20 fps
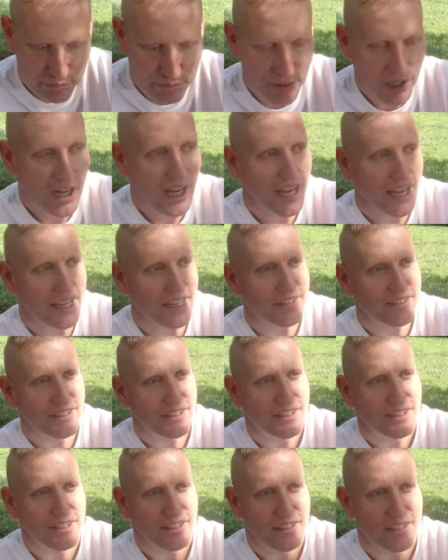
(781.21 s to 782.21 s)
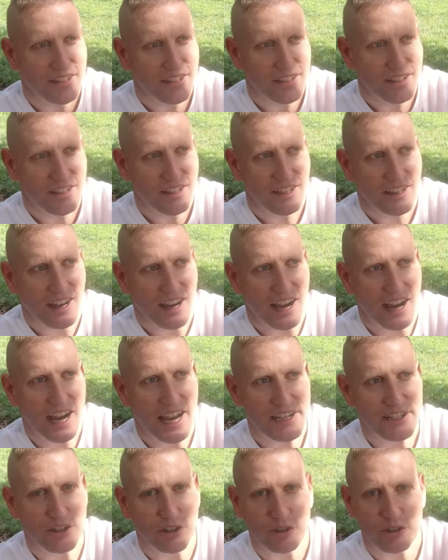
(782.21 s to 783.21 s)
but
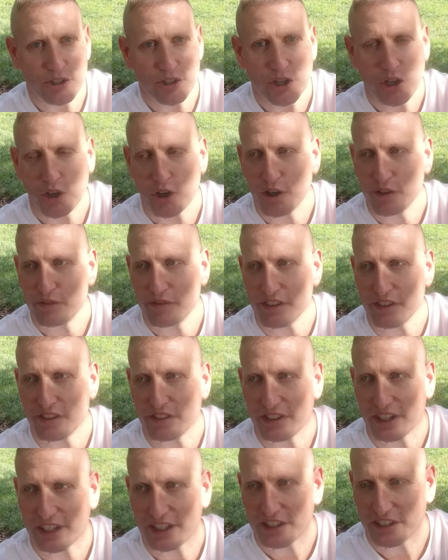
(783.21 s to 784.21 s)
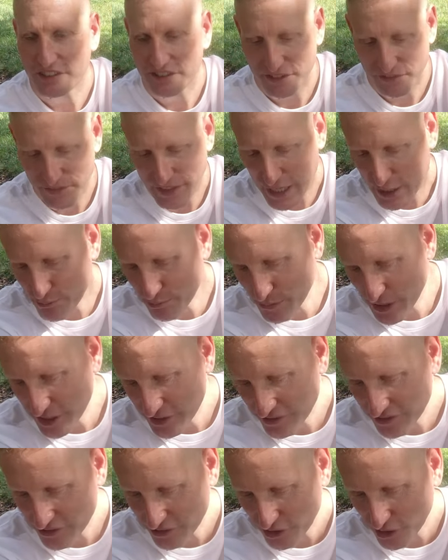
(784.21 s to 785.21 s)
I don't know if the thickness of that
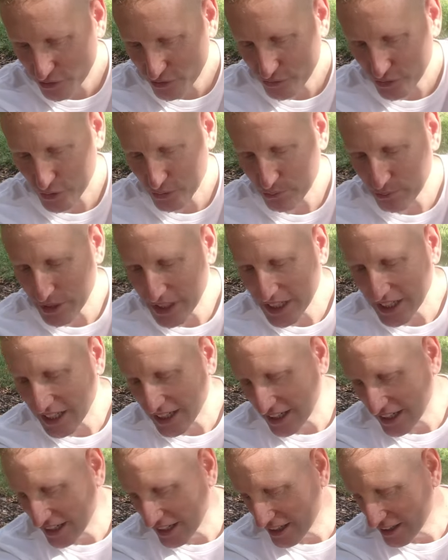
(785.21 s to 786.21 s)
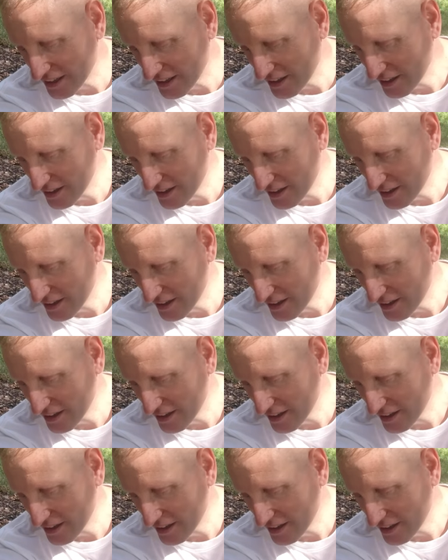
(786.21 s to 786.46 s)
midsole for me